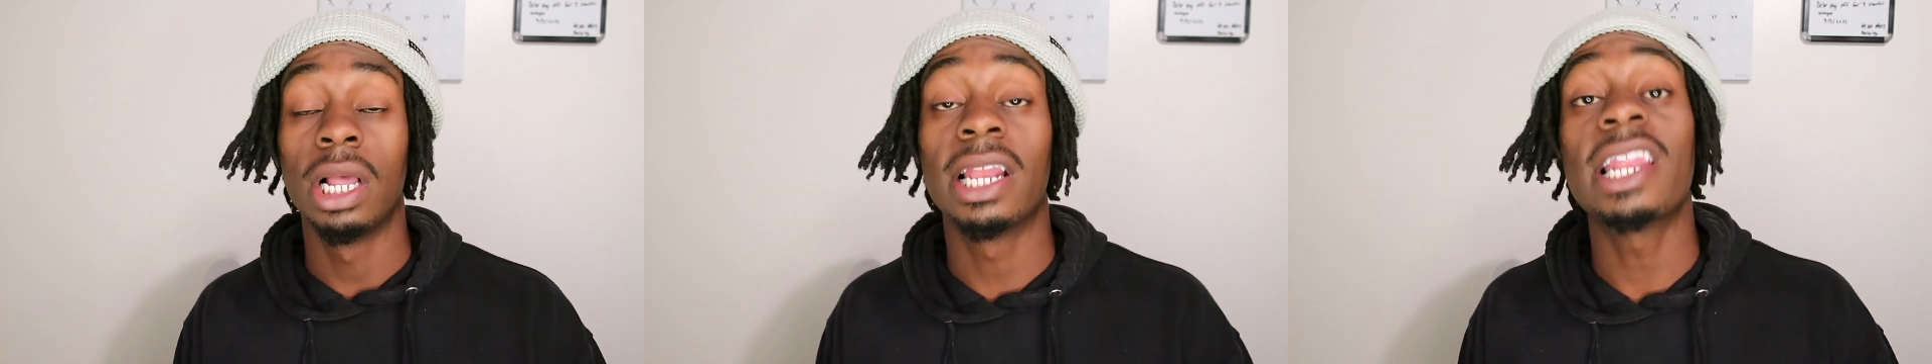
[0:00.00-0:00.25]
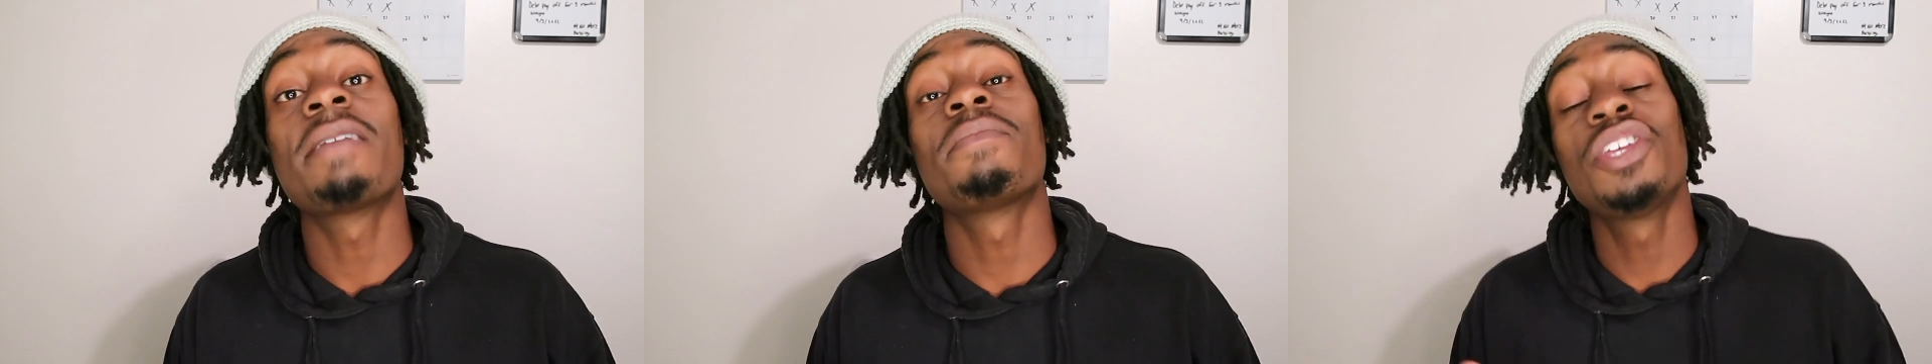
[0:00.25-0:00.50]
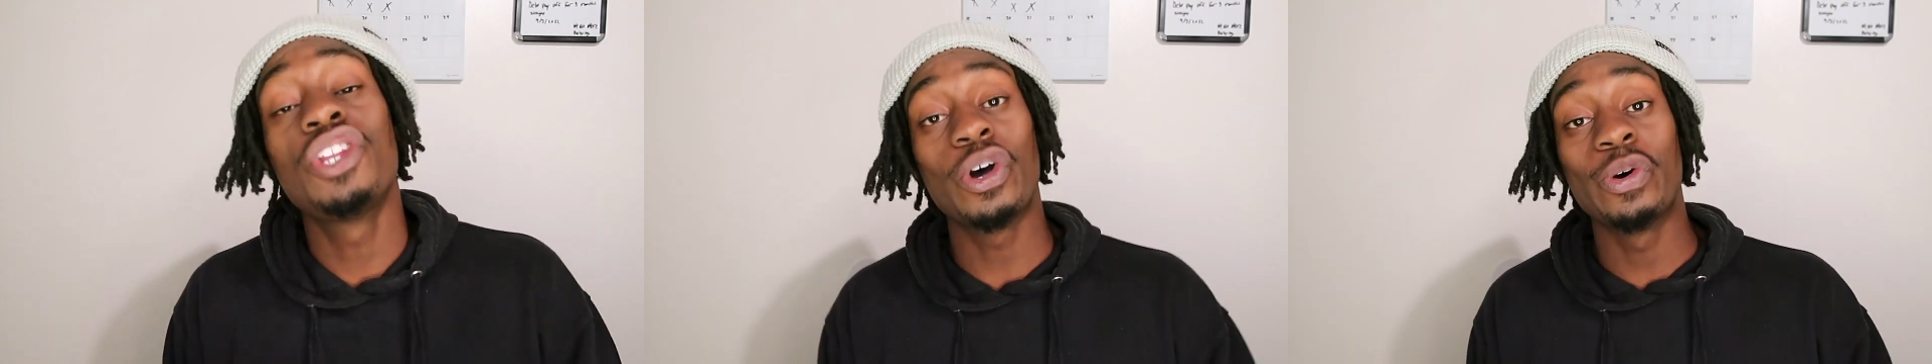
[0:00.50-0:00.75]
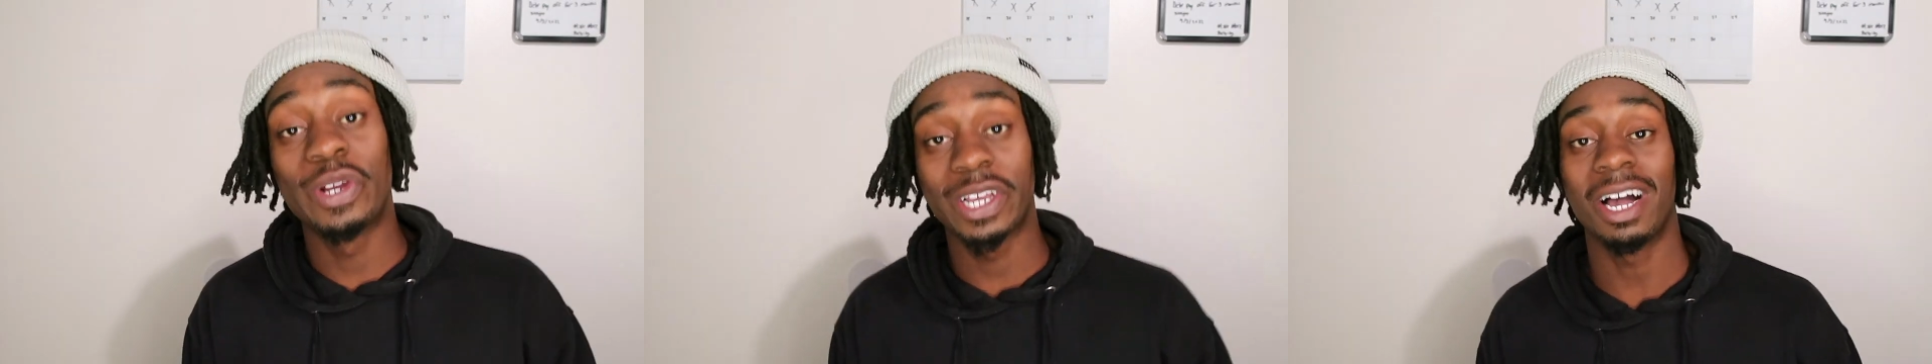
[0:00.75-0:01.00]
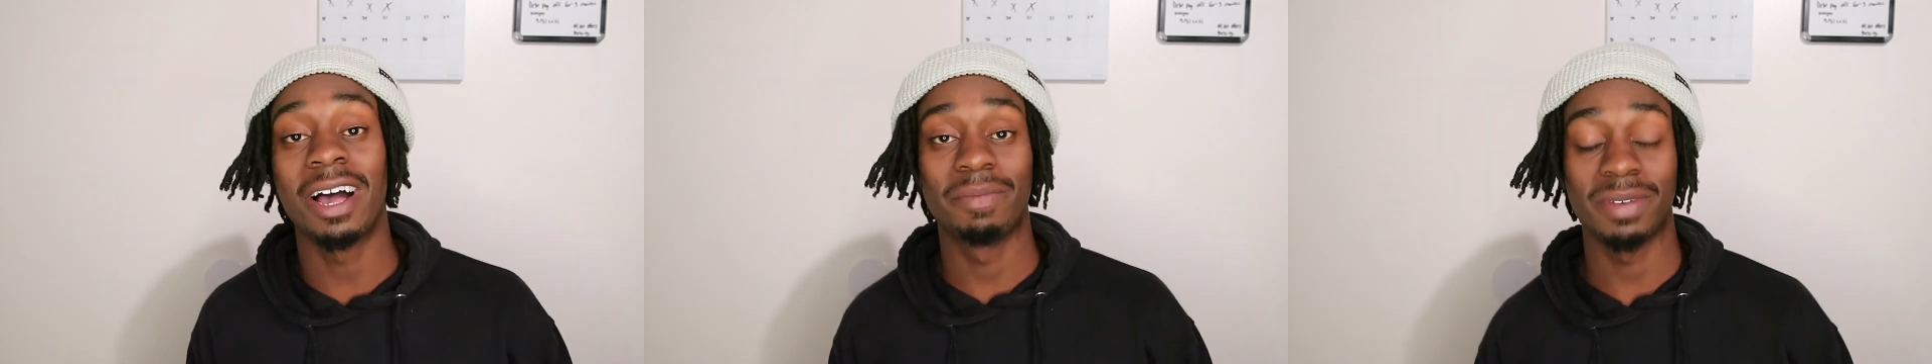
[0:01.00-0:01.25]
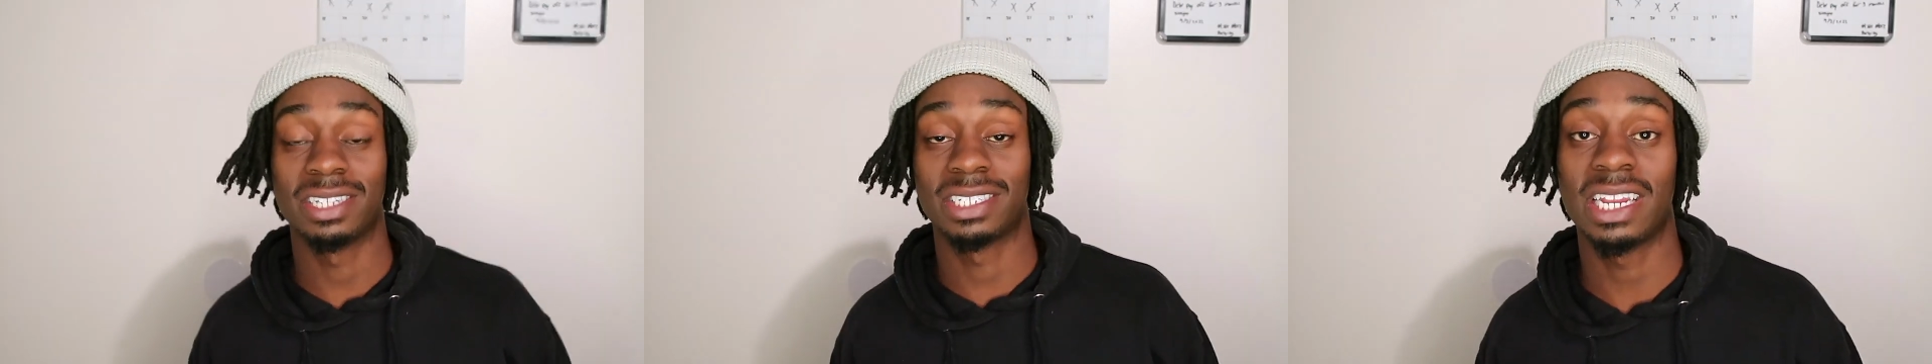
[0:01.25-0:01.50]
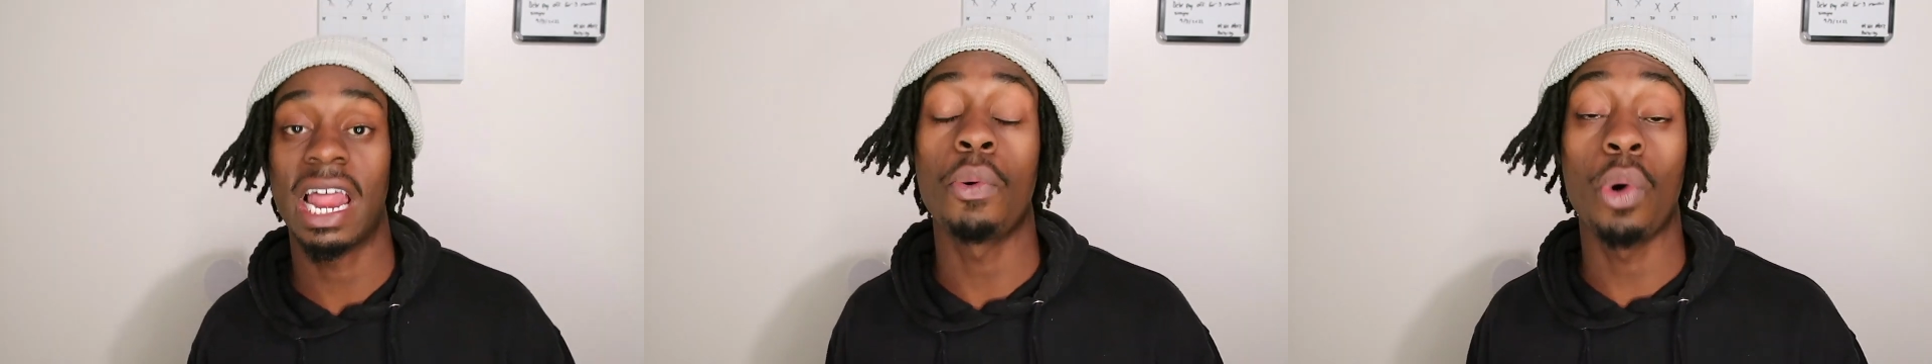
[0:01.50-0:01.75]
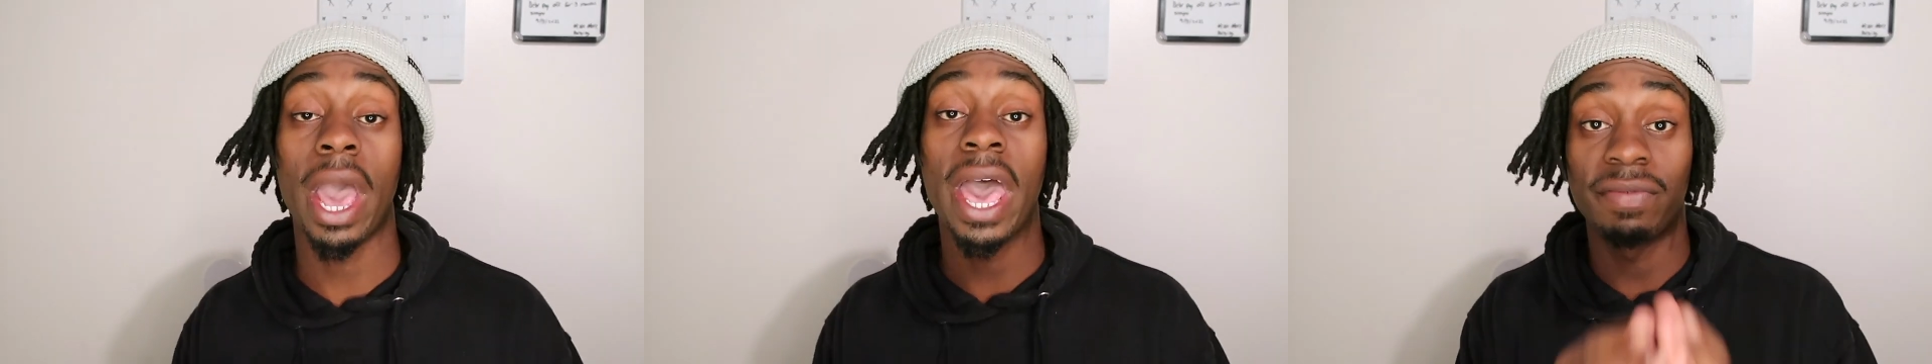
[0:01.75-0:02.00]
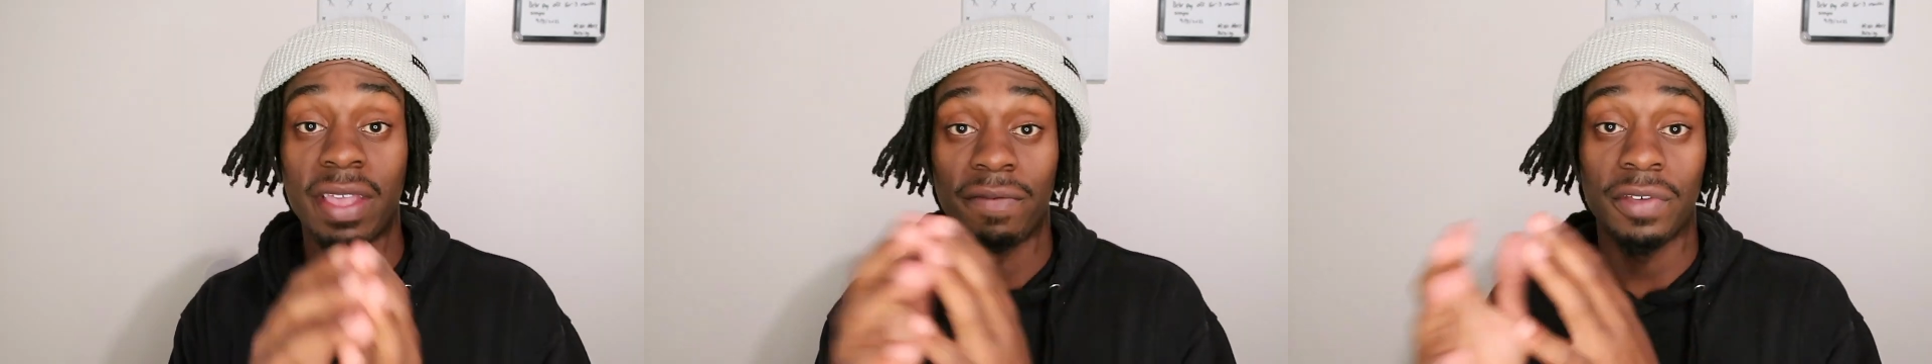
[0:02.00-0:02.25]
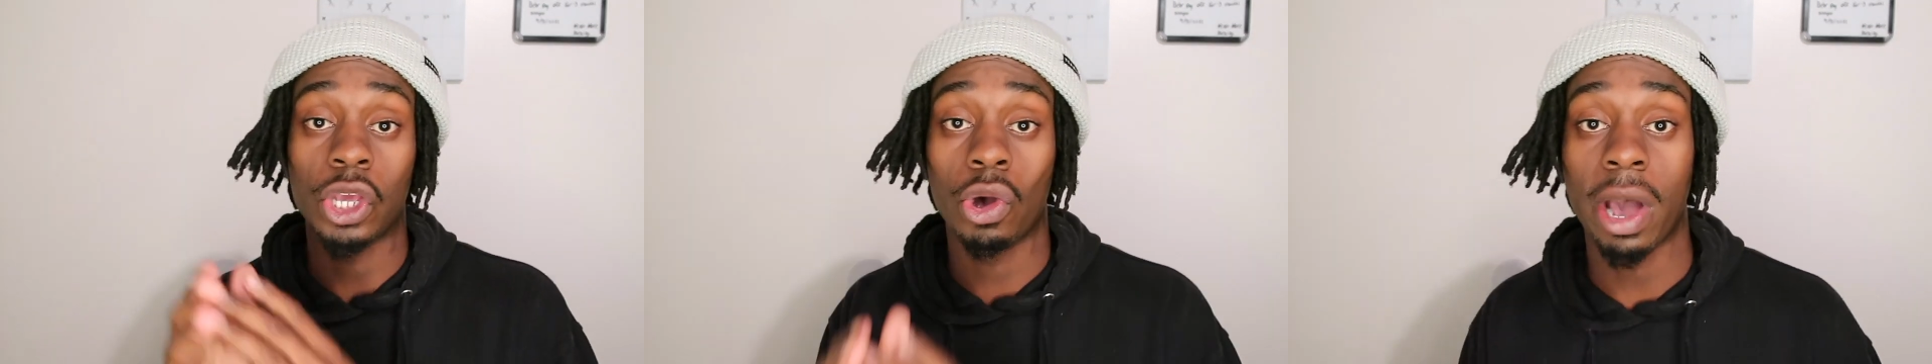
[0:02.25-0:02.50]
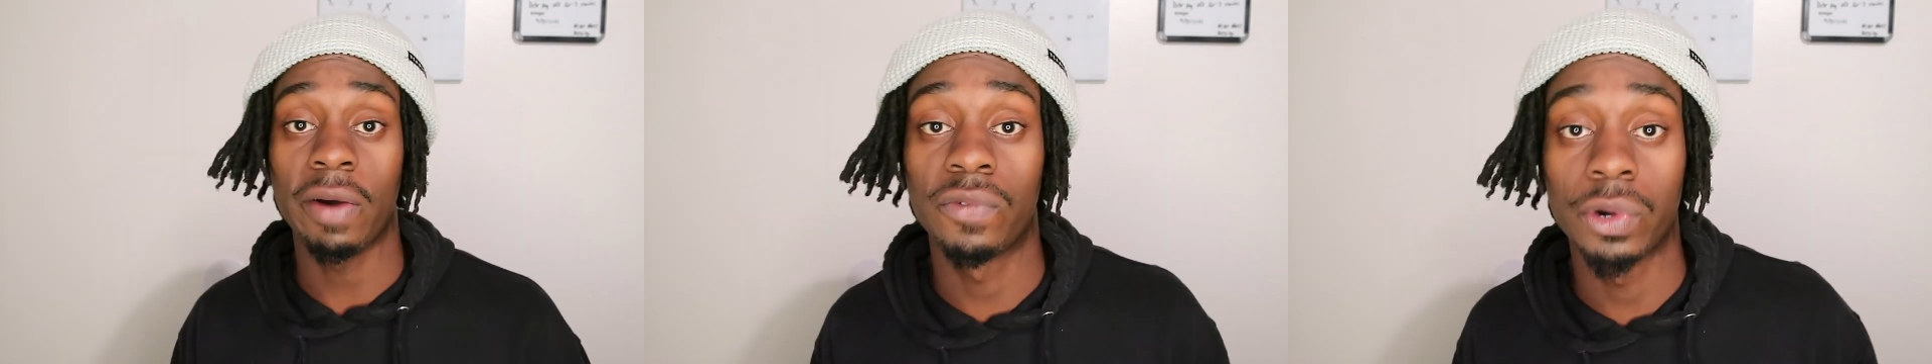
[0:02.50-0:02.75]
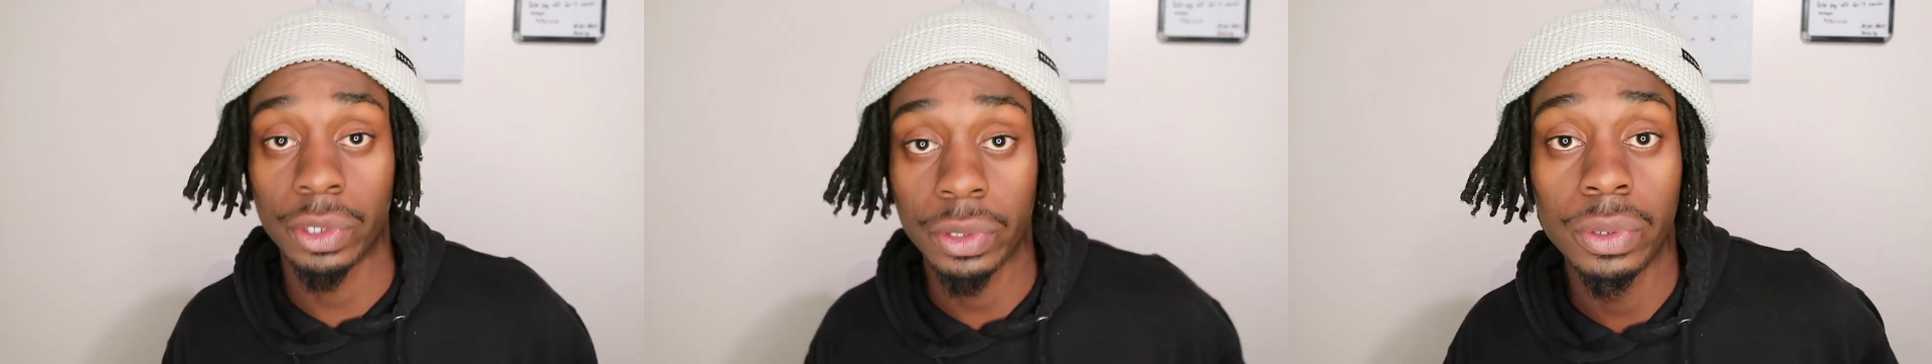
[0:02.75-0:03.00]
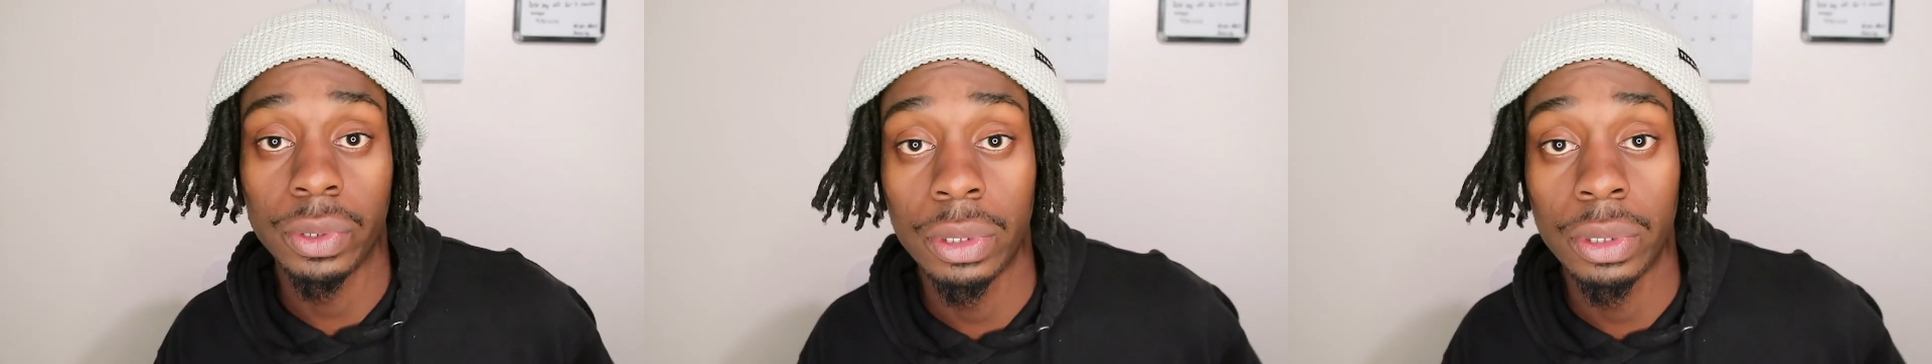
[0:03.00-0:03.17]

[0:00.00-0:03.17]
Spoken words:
Let me know in the comments and I will have that video out for you.